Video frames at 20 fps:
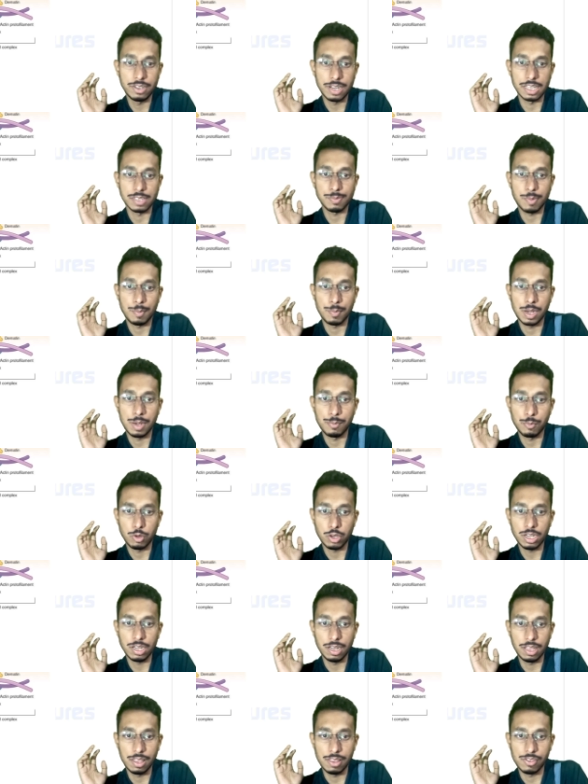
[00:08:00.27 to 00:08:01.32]
Transmembrane
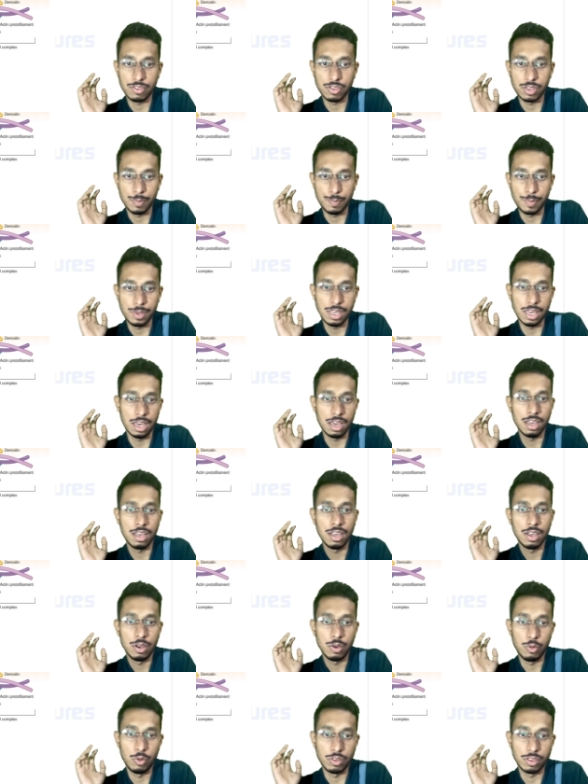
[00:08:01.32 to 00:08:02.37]
protein is GPA
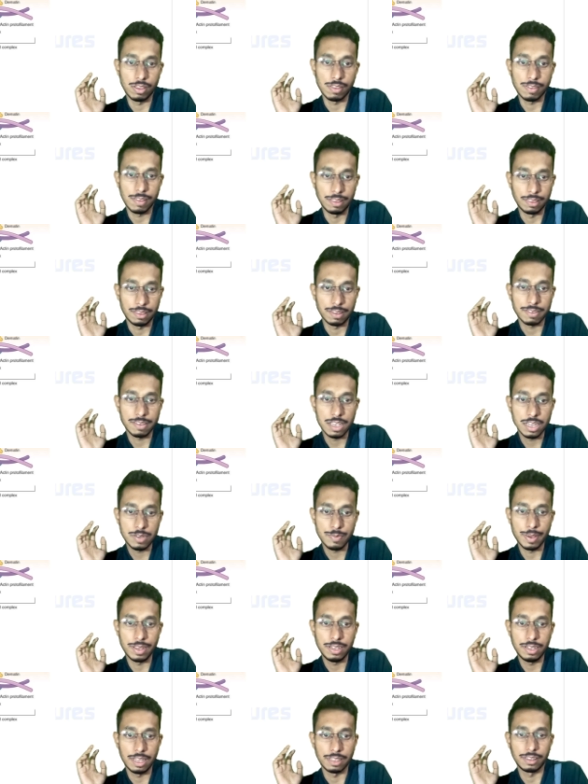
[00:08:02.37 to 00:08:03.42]
which is synthesized
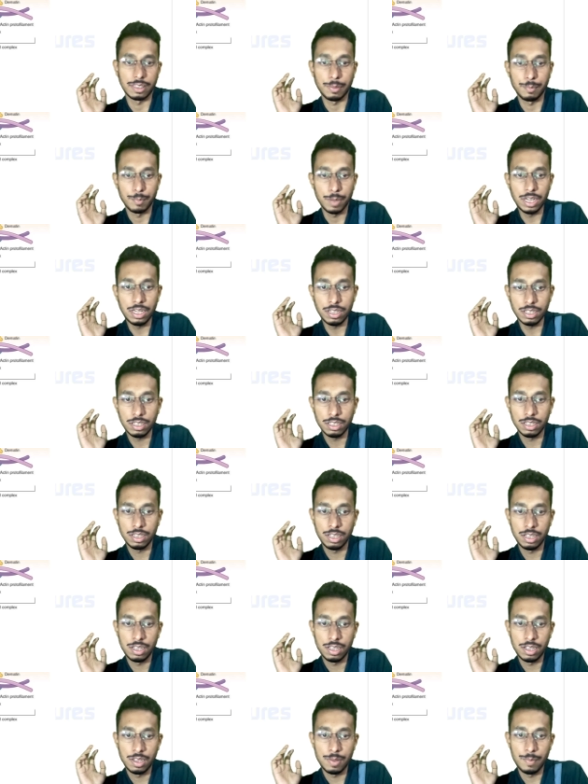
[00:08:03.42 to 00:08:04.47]
by nothing but
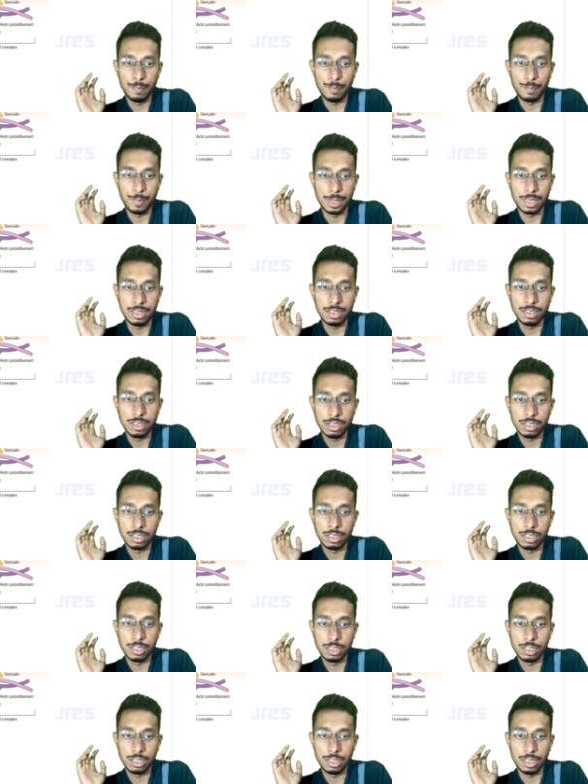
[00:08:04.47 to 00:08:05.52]
pig
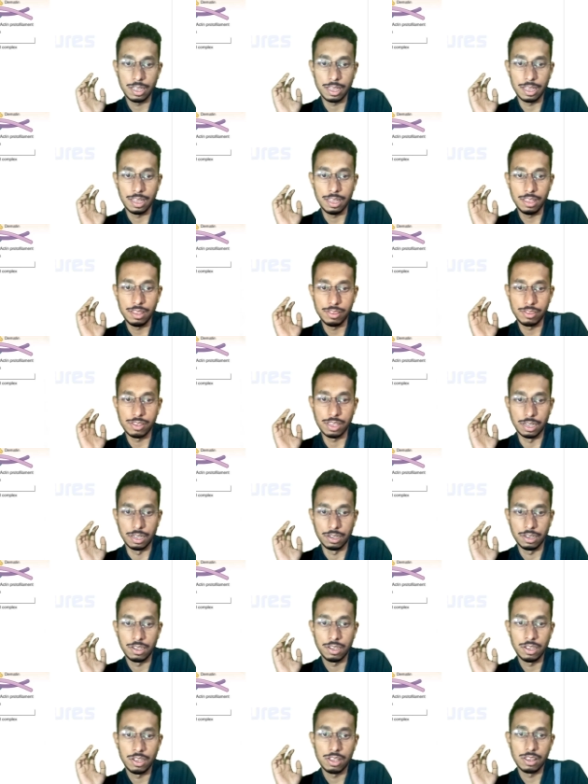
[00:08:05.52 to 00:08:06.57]
a gene
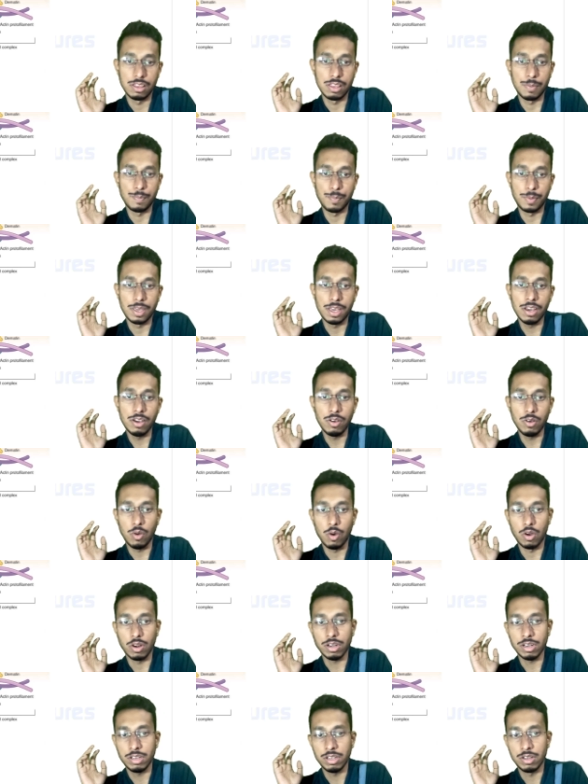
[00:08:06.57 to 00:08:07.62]
GPA
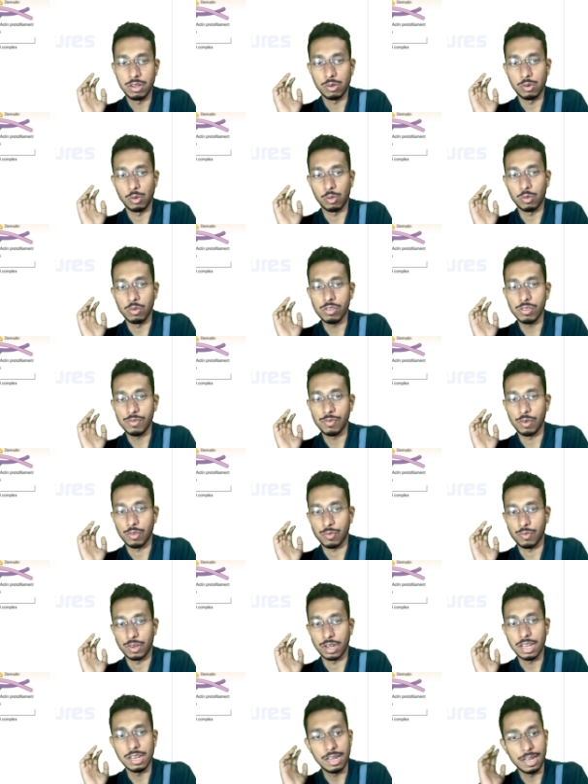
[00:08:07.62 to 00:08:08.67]
or glucose
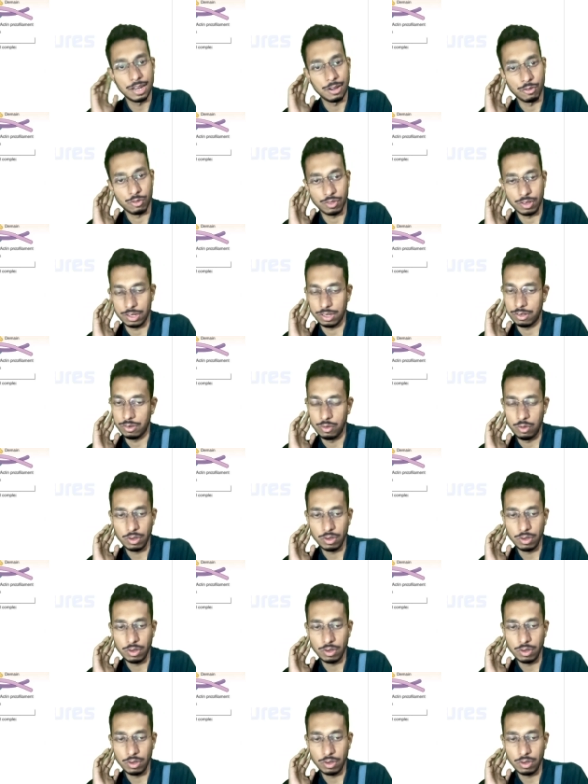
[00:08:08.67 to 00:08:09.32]
phosphatide inositol.